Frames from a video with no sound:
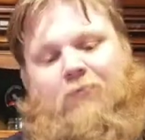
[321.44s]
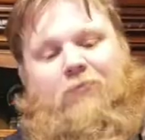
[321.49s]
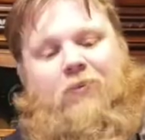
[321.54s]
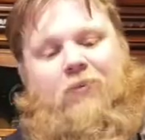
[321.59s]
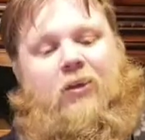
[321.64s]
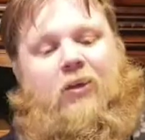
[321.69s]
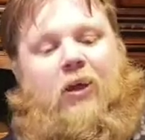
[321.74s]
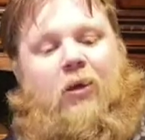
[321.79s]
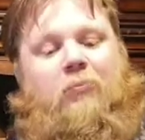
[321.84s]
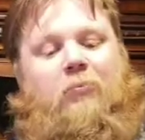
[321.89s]

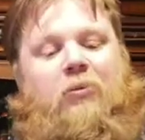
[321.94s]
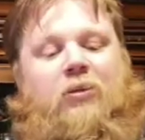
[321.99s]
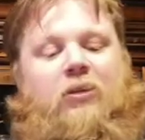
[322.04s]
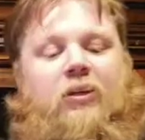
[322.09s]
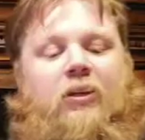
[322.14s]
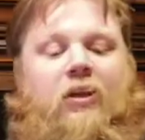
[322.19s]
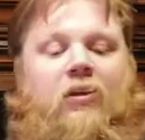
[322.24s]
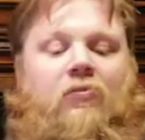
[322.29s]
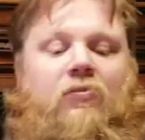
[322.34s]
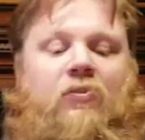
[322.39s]
feel I'm going
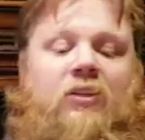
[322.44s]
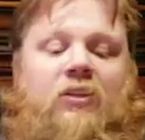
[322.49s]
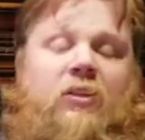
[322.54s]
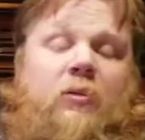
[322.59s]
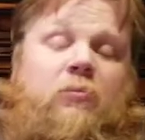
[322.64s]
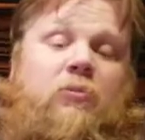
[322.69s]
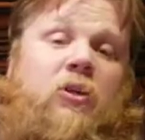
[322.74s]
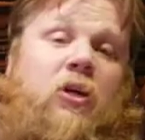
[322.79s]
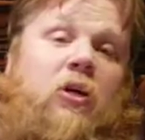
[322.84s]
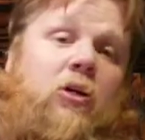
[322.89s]
to give this
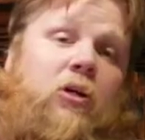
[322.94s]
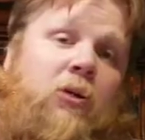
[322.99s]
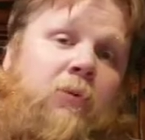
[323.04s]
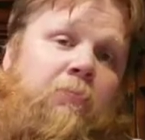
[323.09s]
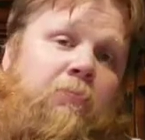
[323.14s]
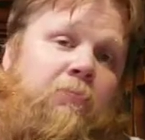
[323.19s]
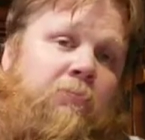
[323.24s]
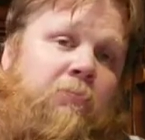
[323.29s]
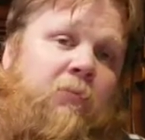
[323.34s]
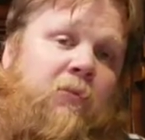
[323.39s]
some
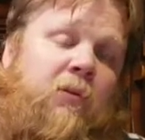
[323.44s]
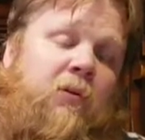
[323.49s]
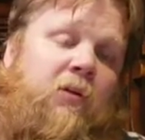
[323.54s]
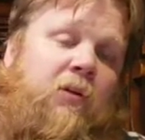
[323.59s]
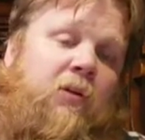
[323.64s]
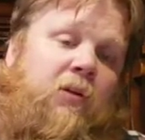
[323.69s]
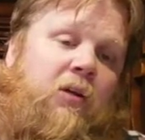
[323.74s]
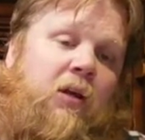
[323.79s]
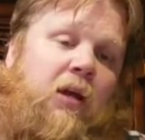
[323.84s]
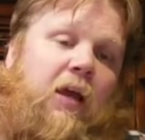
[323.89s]
time
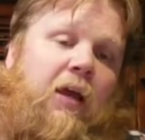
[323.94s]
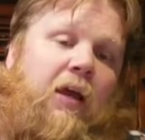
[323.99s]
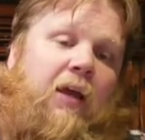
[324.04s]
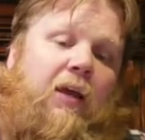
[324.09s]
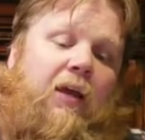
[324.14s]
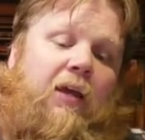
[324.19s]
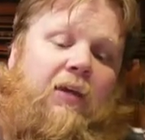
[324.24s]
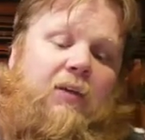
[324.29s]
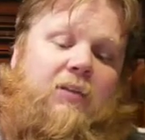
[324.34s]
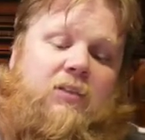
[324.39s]

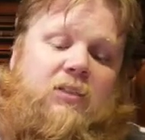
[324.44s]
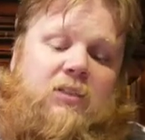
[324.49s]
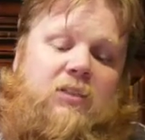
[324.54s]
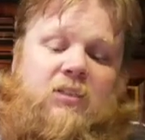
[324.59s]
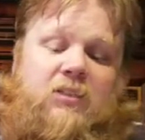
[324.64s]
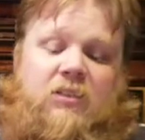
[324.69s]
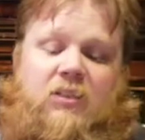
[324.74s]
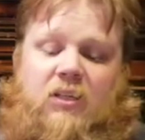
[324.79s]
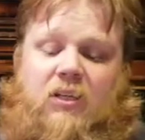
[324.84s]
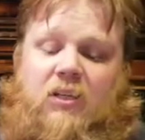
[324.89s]
and
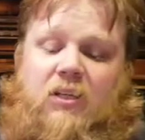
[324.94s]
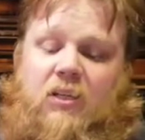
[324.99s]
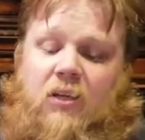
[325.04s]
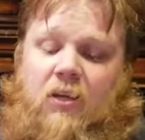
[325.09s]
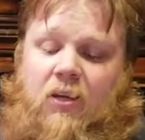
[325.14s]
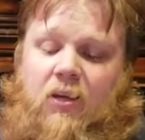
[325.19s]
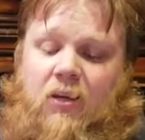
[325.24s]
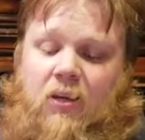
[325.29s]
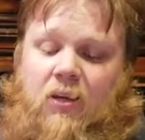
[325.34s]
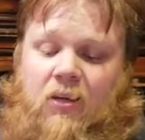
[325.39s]

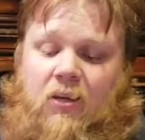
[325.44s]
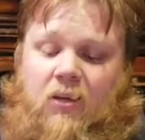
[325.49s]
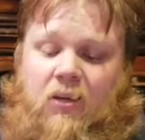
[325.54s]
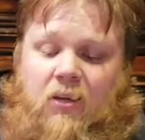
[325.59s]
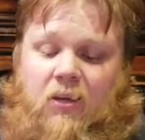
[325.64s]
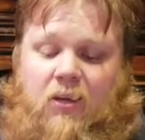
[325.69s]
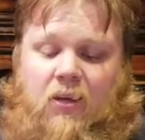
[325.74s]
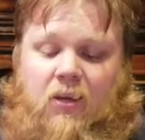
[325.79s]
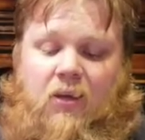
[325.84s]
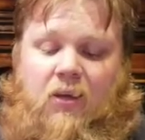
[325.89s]
see
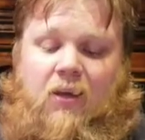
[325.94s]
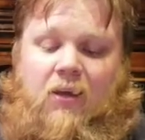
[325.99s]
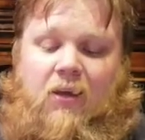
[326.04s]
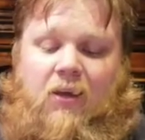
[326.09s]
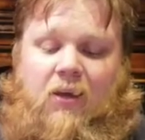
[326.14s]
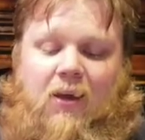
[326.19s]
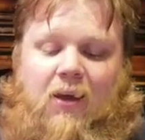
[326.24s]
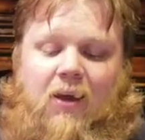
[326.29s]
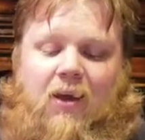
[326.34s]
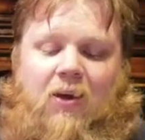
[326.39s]

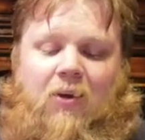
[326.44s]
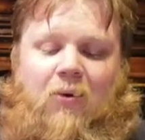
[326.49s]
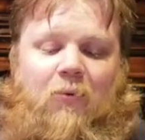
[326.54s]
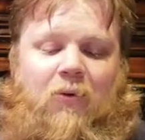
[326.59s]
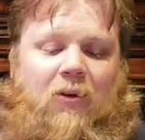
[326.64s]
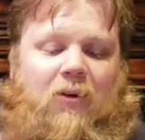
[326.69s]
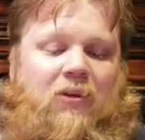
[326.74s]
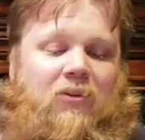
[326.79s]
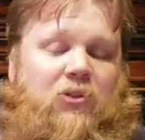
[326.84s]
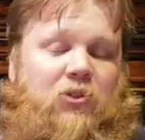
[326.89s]

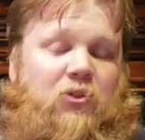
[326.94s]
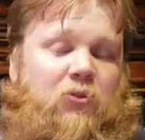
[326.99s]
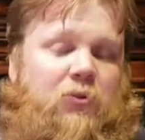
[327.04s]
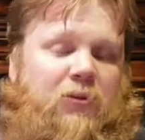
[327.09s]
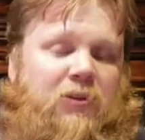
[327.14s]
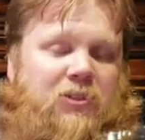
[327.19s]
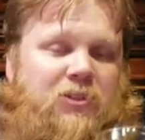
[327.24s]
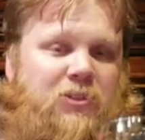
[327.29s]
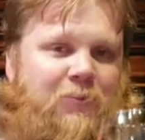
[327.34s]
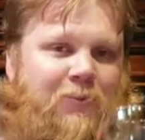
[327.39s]
how it
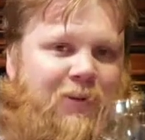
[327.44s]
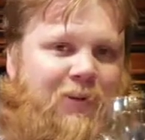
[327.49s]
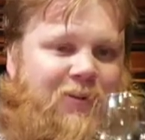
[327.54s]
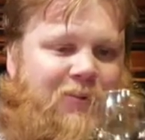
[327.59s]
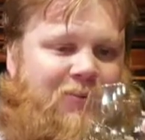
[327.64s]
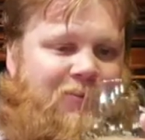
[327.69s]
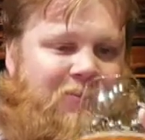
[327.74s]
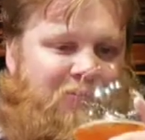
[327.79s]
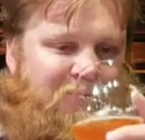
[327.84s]
treats me.